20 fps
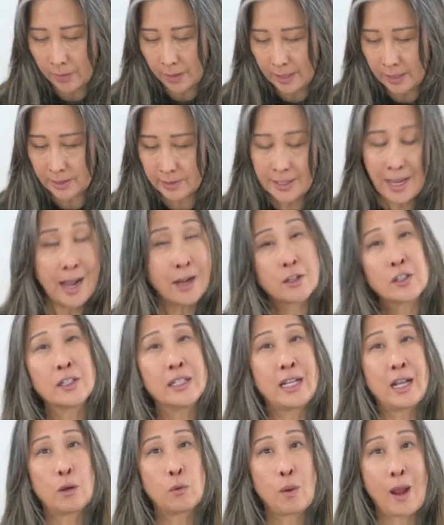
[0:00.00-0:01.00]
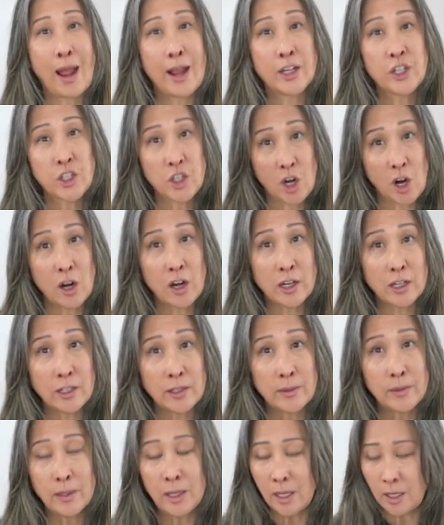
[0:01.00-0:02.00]
it's actually a rash guard.
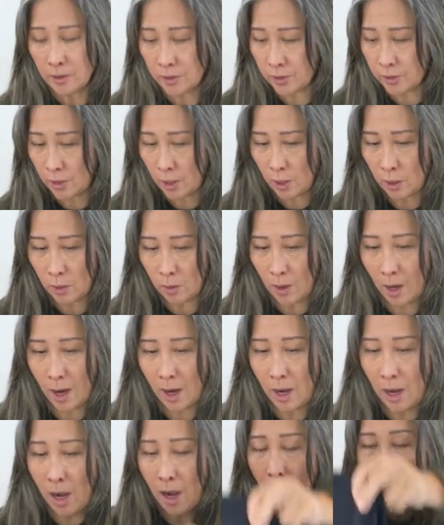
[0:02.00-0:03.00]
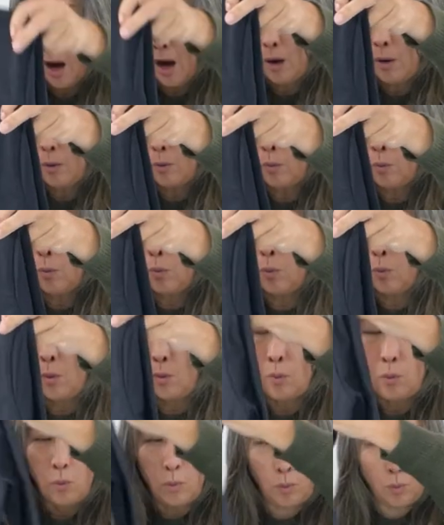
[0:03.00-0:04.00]
So
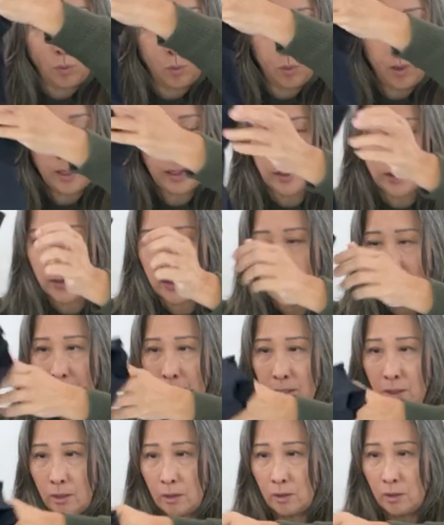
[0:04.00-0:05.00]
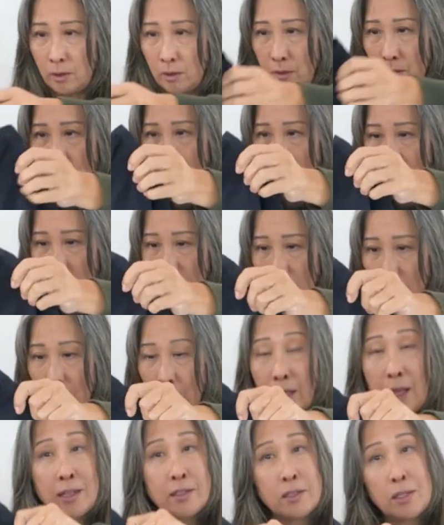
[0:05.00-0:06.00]
once I
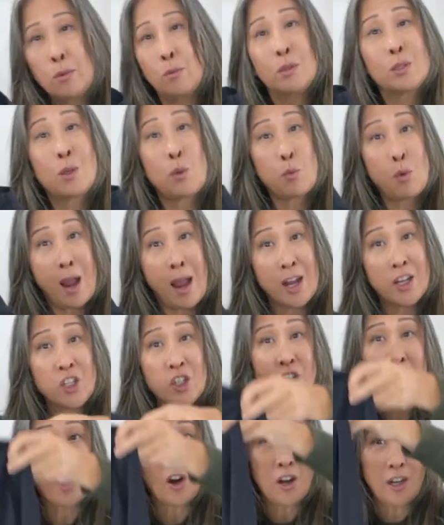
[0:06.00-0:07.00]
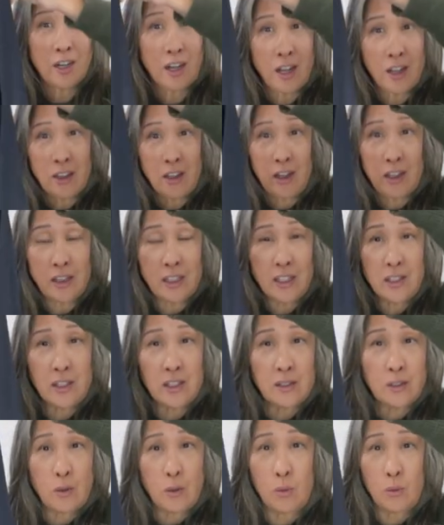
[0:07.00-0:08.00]
realized it was a rash guard, I thought this
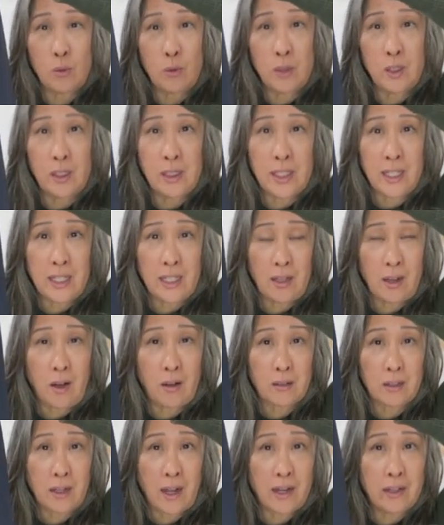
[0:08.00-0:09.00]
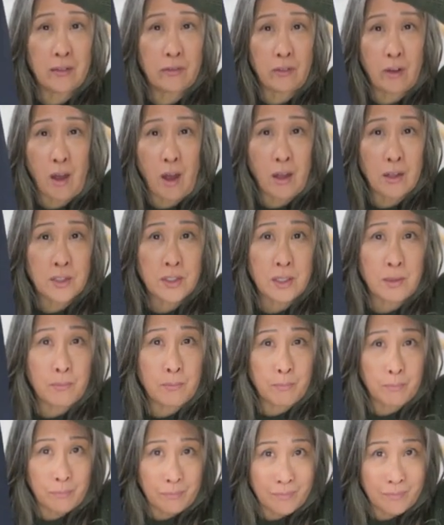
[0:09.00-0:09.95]
is a really kind of awesome